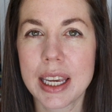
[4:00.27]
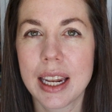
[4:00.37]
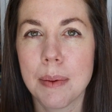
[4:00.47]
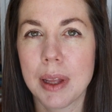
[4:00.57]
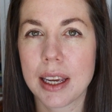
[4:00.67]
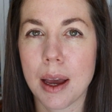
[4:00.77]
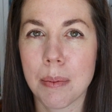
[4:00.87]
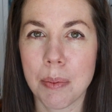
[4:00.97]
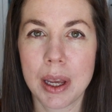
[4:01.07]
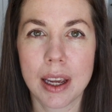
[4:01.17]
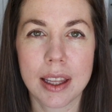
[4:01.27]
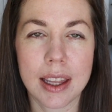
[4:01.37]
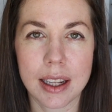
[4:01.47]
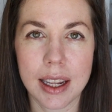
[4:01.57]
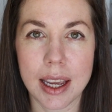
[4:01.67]
get him like a big
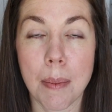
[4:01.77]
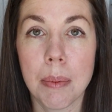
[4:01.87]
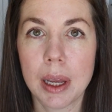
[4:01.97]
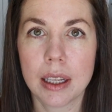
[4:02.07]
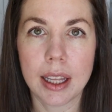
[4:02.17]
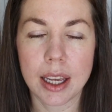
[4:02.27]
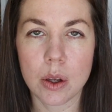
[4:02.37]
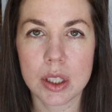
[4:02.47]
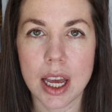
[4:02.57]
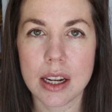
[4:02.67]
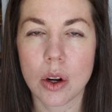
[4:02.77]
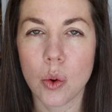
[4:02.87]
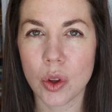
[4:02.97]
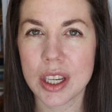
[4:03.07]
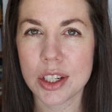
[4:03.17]
thing, like a big Lego set,
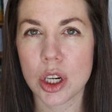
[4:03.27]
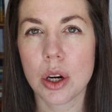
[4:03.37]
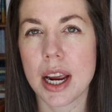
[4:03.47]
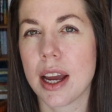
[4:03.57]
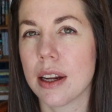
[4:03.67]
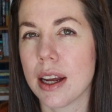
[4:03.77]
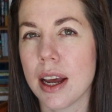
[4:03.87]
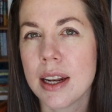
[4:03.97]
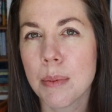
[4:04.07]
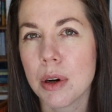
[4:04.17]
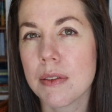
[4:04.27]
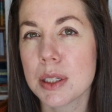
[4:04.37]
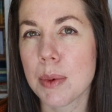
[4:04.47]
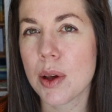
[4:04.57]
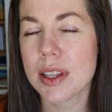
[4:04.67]
or this year I got a number of
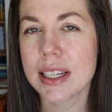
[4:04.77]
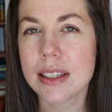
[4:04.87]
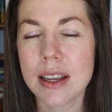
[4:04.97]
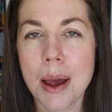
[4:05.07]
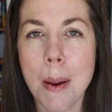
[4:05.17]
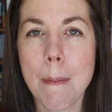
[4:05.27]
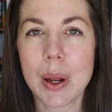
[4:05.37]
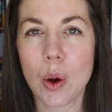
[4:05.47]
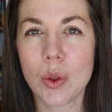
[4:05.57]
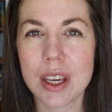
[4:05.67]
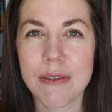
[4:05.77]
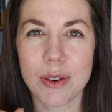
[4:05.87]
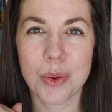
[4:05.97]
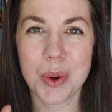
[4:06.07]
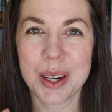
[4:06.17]
small things, but only
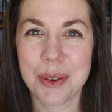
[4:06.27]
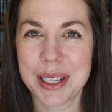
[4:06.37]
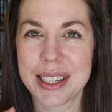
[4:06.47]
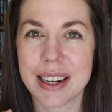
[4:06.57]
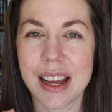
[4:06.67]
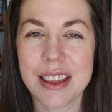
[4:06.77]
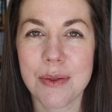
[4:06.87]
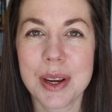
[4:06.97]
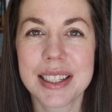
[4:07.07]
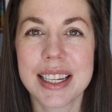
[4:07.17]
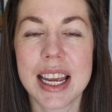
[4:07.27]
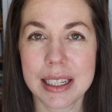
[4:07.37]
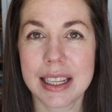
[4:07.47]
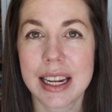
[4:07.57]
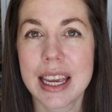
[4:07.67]
for one reason. And the reason
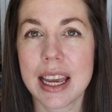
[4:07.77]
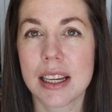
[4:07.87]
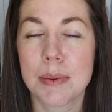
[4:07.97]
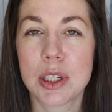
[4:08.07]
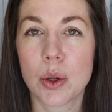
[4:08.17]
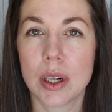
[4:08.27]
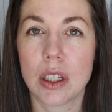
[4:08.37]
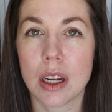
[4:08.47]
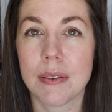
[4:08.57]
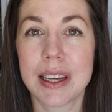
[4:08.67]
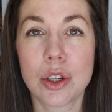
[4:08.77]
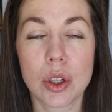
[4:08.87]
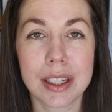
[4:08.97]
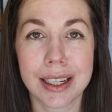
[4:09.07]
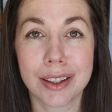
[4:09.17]
is that he has been showing a lot of
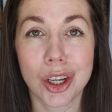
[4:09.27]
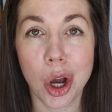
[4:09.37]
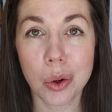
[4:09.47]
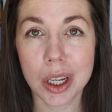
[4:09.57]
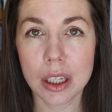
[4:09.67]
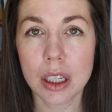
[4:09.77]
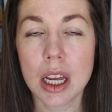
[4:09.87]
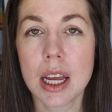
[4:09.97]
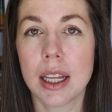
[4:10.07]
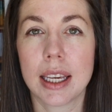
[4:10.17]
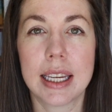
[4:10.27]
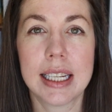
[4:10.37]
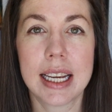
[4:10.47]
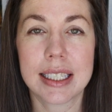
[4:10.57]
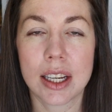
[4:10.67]
interest in coding. Like, he
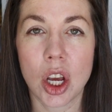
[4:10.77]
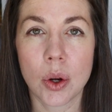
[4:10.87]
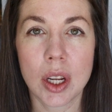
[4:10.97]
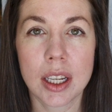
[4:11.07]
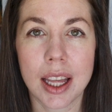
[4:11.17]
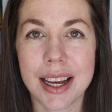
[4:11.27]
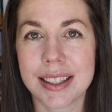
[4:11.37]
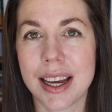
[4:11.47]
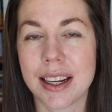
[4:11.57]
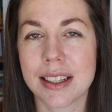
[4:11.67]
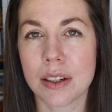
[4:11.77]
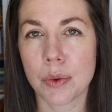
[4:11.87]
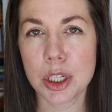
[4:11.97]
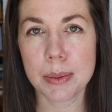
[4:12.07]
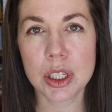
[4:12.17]
takes a coding class at his
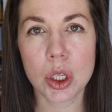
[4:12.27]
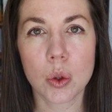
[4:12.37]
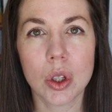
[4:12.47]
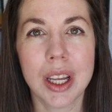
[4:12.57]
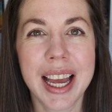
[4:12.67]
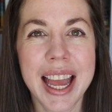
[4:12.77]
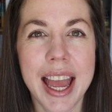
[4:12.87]
enrichment school.